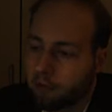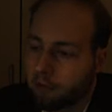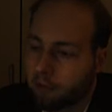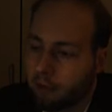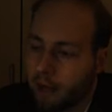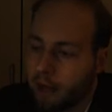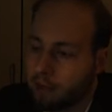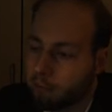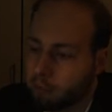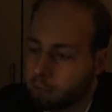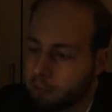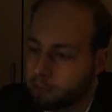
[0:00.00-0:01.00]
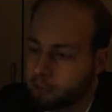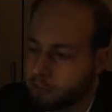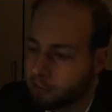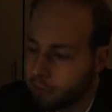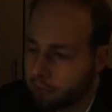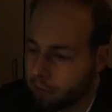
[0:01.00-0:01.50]
to animal
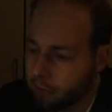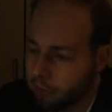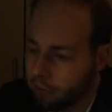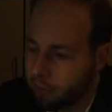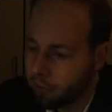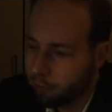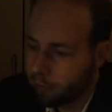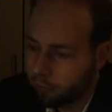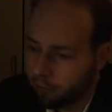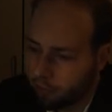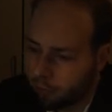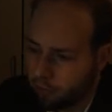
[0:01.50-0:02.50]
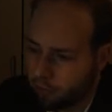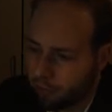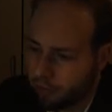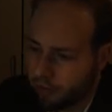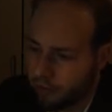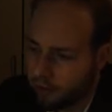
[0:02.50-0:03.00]
motions, which was so
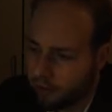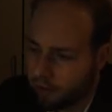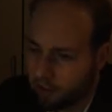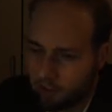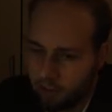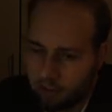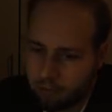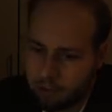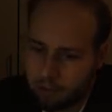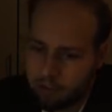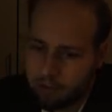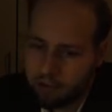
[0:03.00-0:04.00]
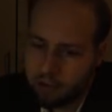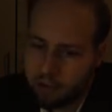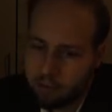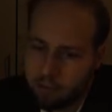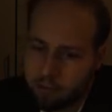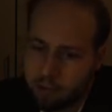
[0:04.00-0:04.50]
striking and disturbing to the
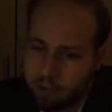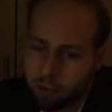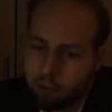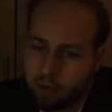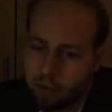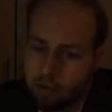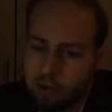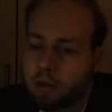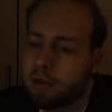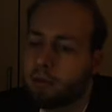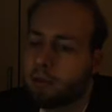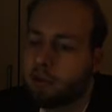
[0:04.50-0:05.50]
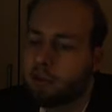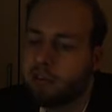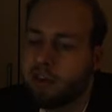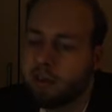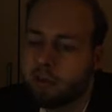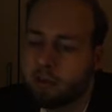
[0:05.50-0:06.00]
human beholder, was
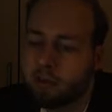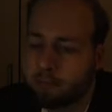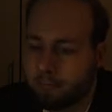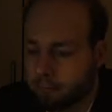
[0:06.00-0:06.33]
attained.